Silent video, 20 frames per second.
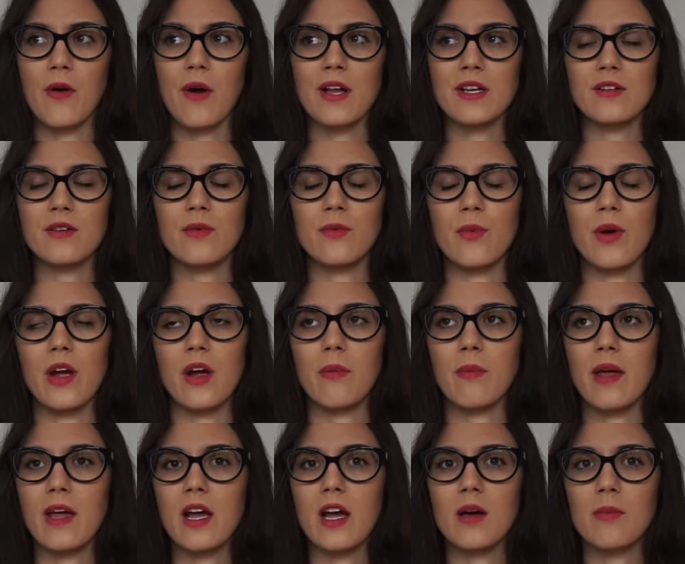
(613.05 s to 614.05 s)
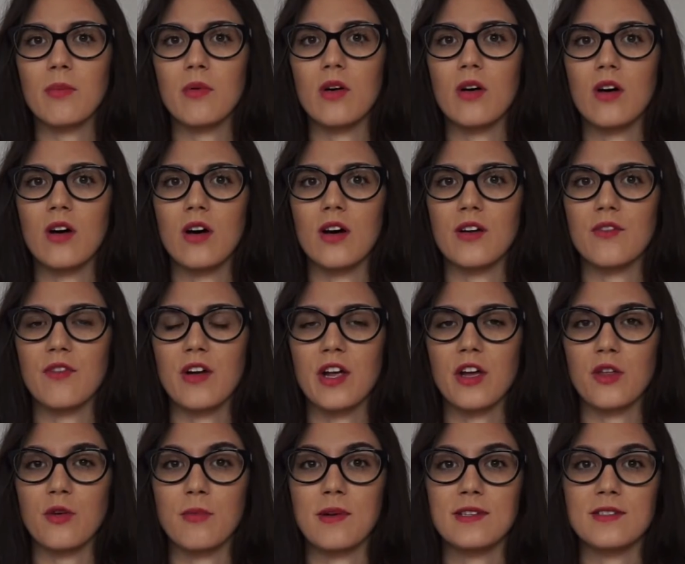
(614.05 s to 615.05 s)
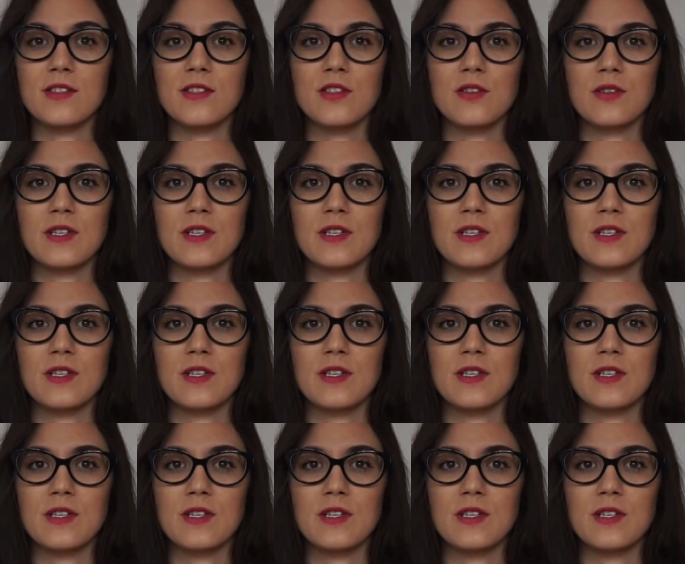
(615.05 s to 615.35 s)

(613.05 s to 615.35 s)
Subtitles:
I don't wear makeup on a regular basis,